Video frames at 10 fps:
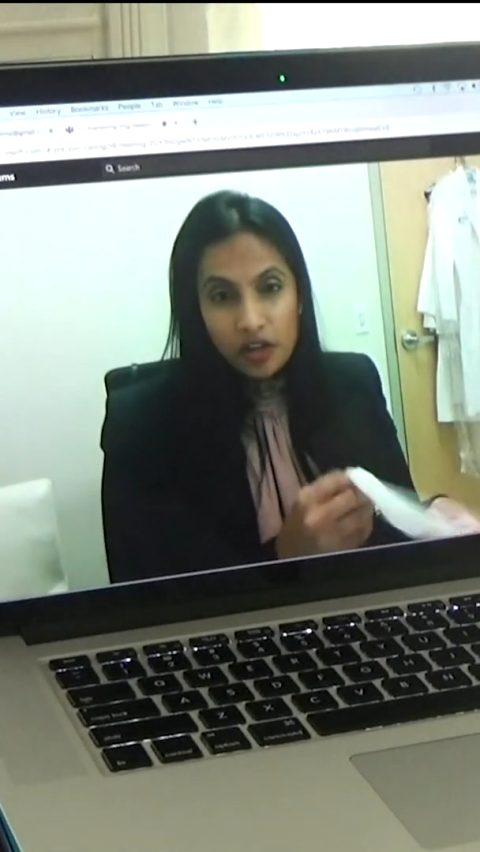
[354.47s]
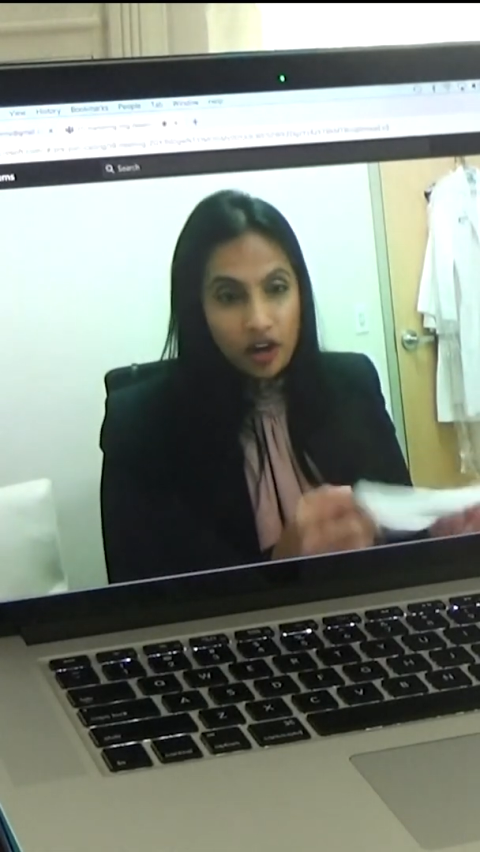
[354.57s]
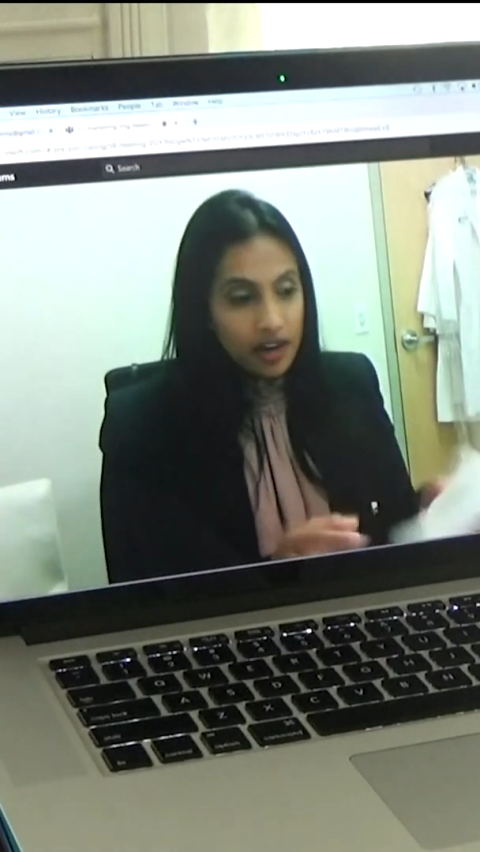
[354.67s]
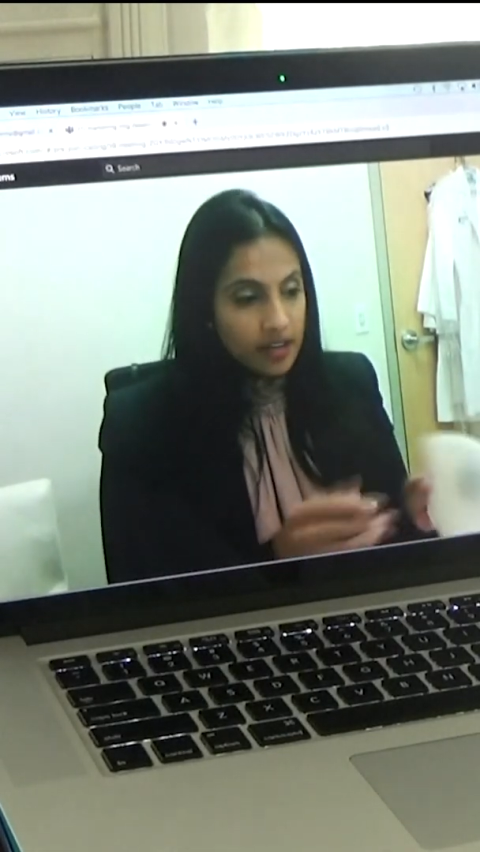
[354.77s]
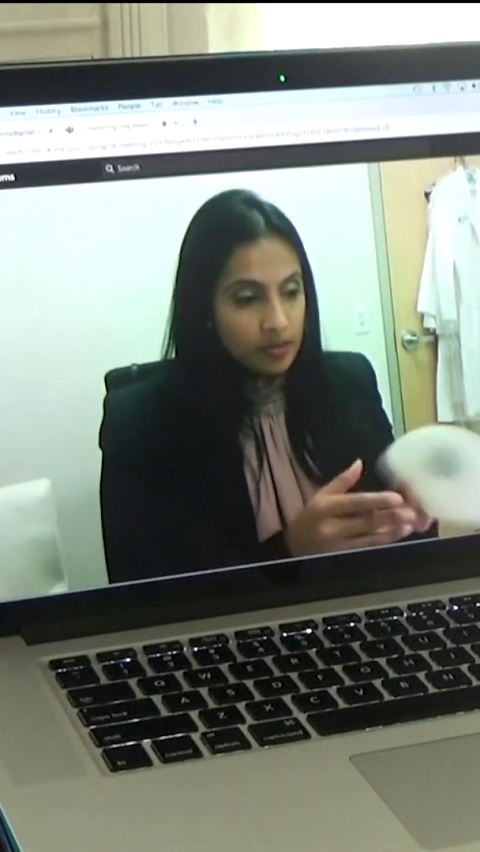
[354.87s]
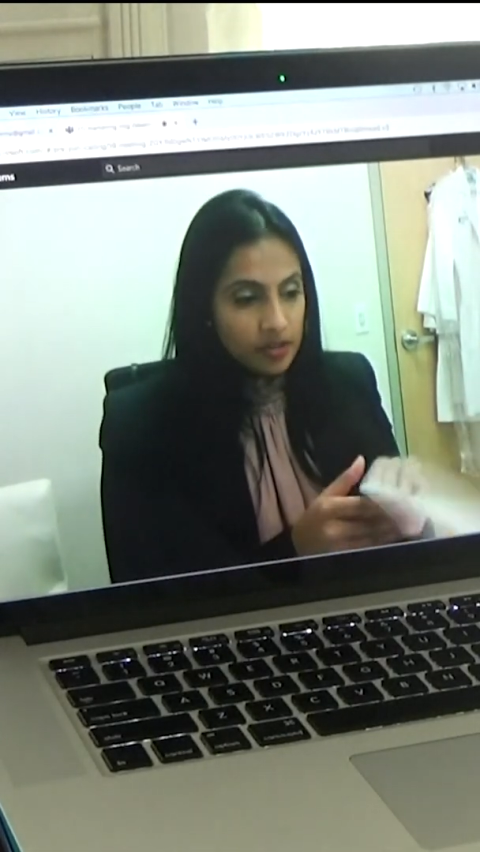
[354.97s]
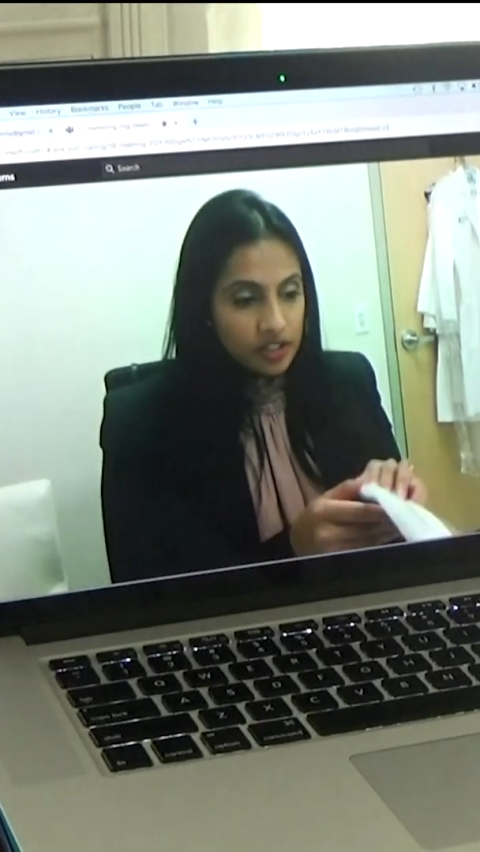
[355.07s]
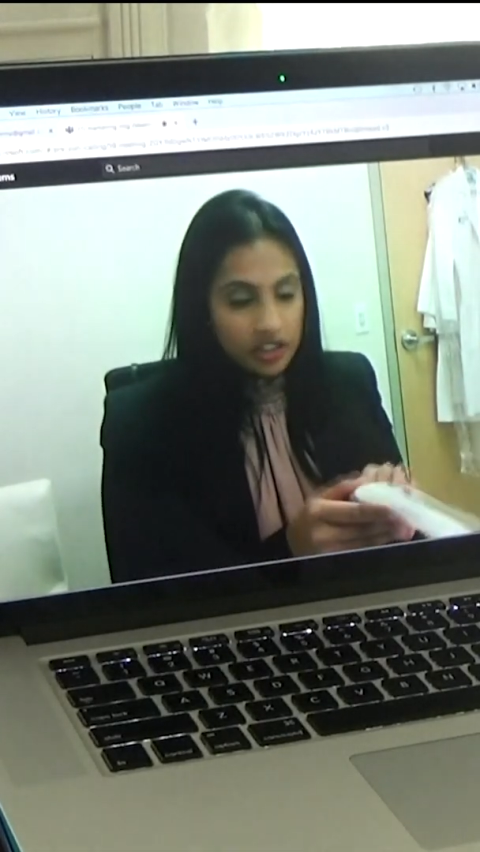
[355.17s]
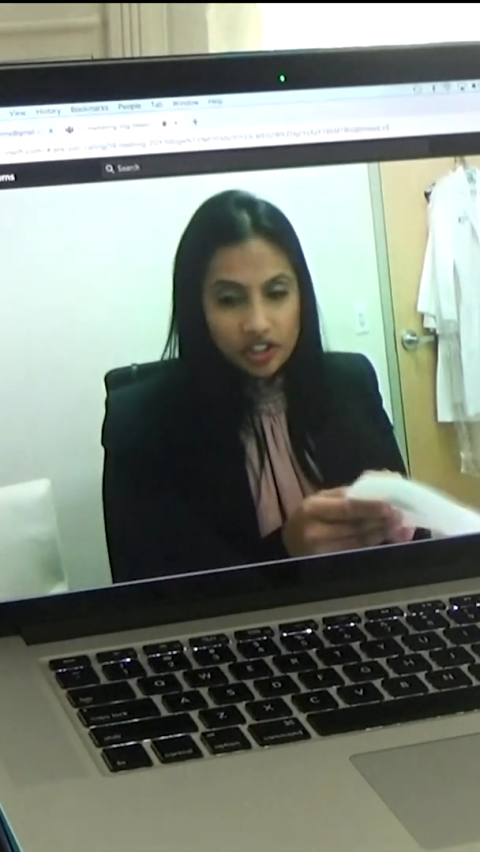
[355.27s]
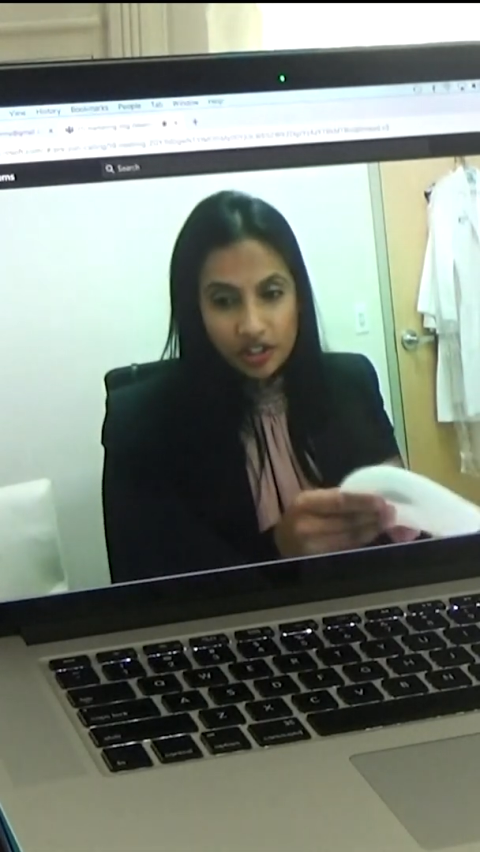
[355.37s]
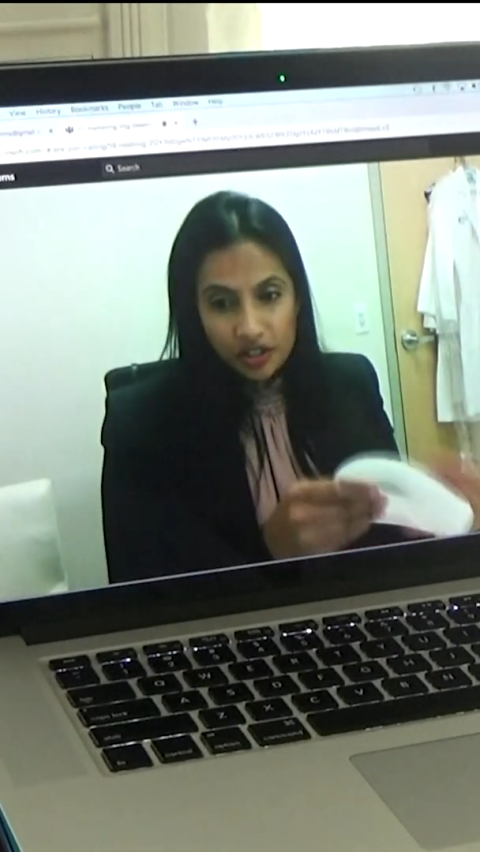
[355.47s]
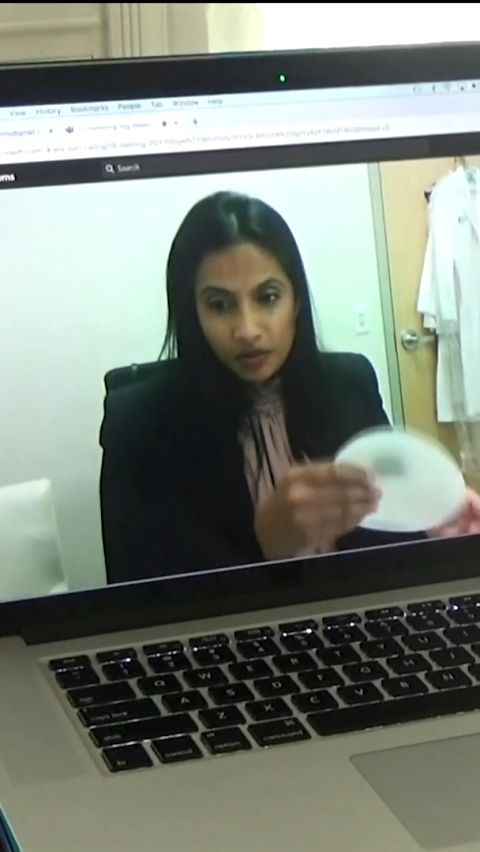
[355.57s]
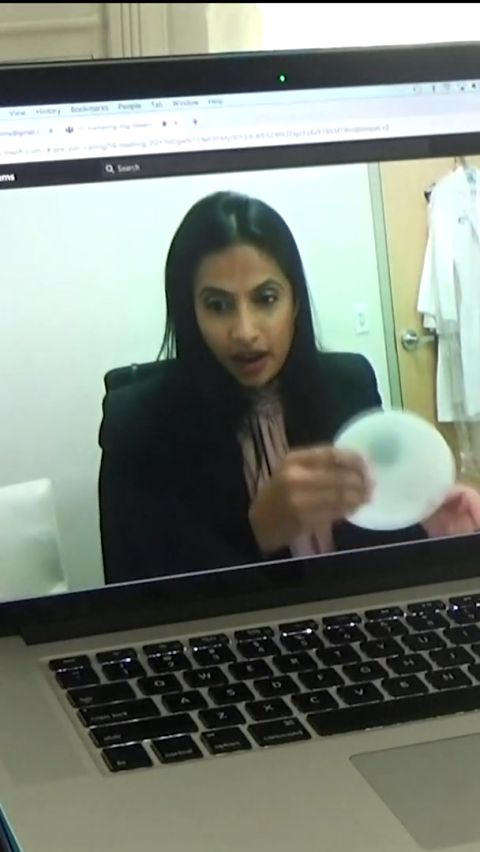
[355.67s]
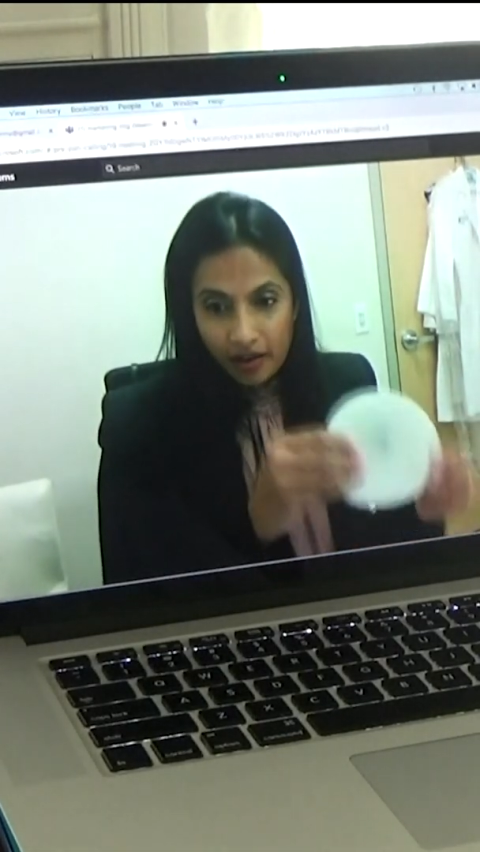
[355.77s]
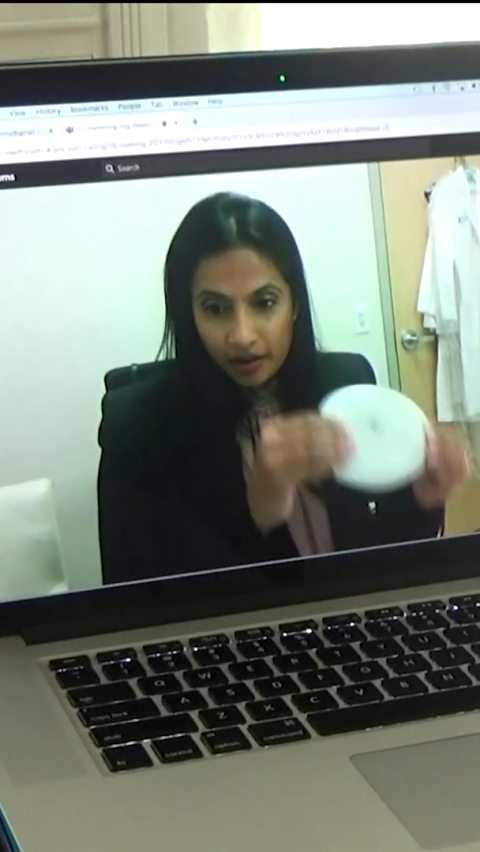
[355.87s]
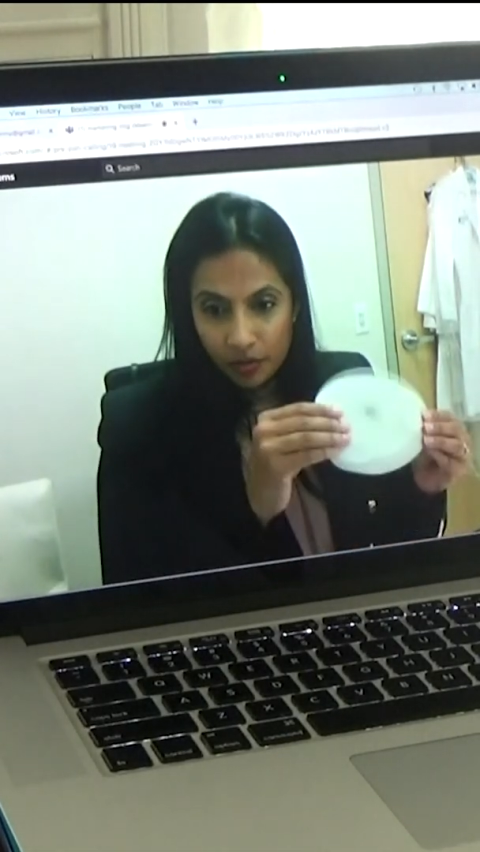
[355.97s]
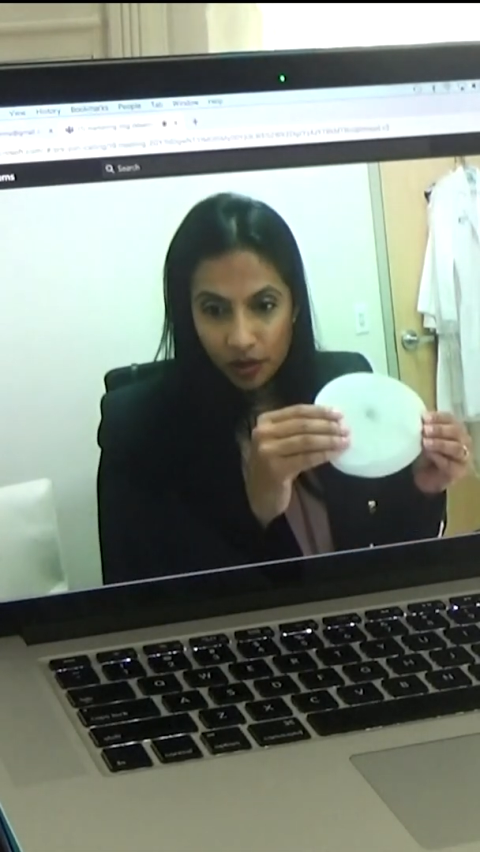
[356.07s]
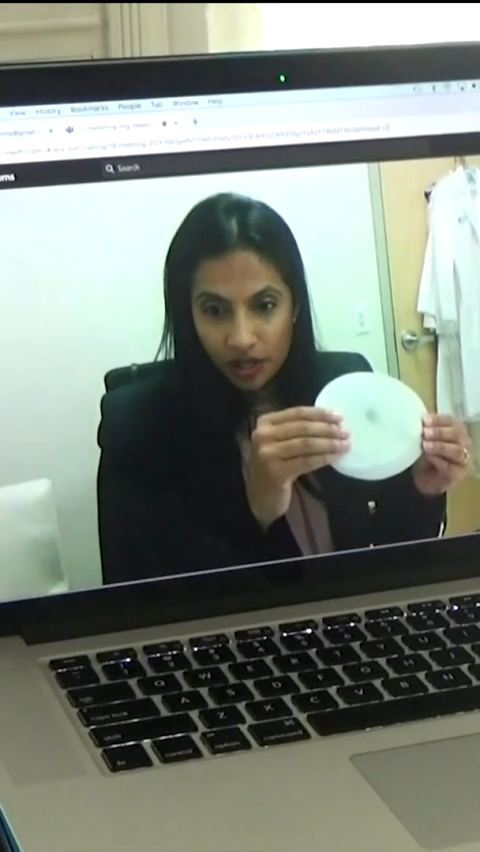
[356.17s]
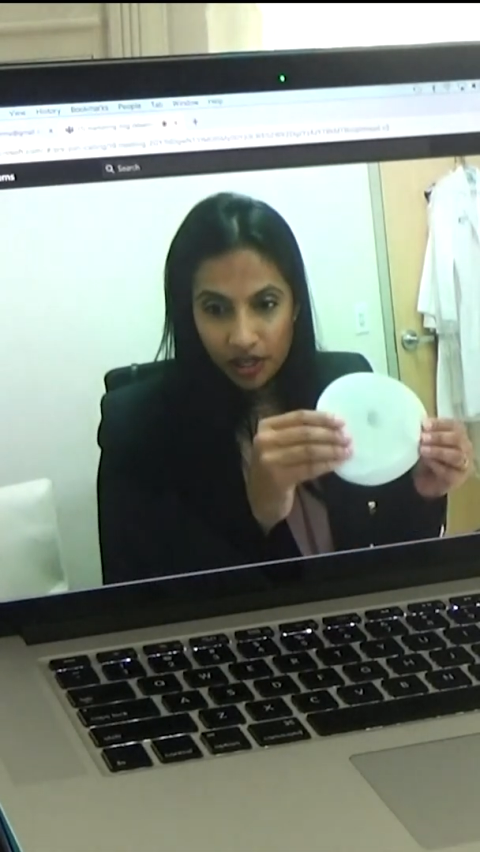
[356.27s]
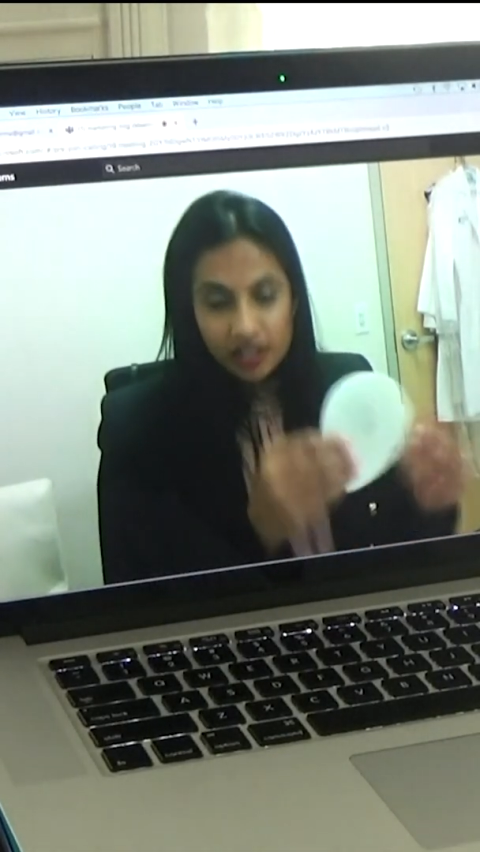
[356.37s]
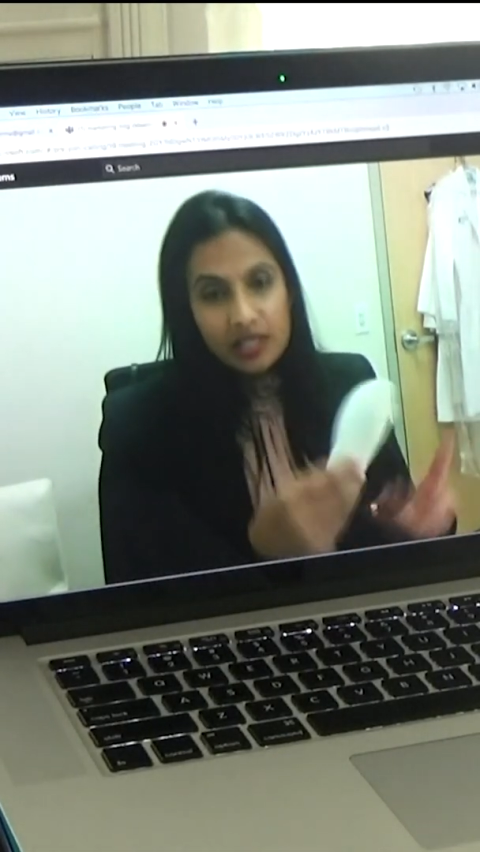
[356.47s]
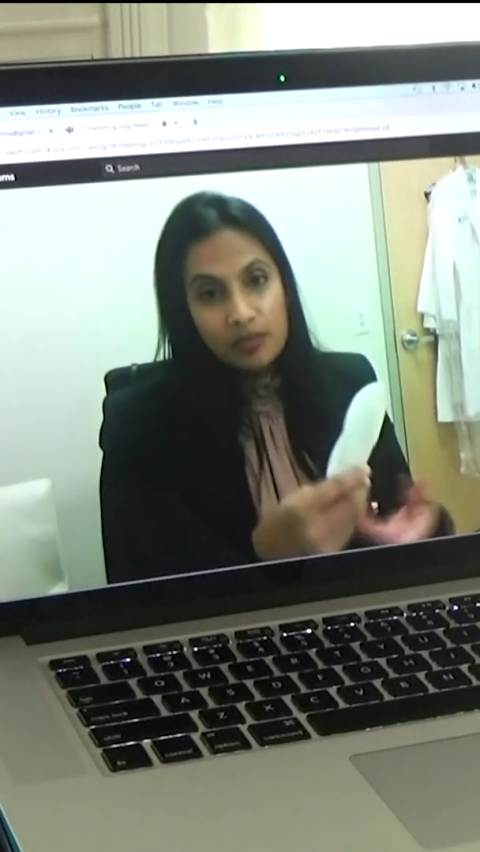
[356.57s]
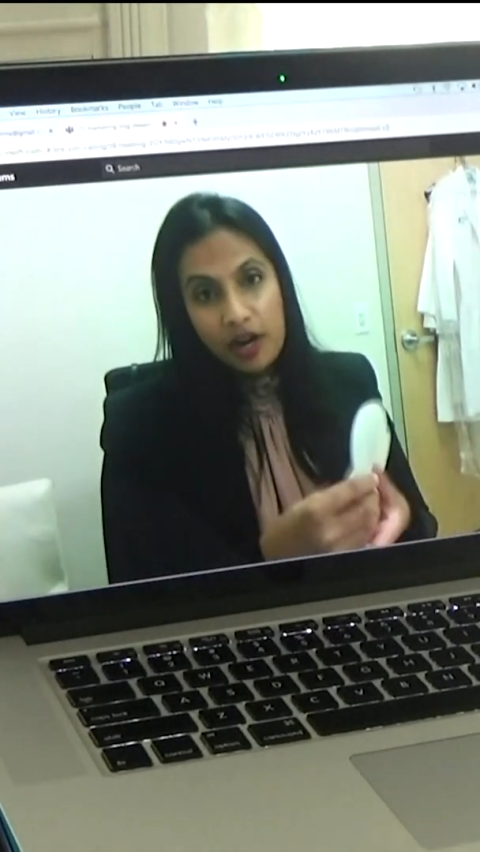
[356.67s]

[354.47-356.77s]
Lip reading: we are able to show you how it works,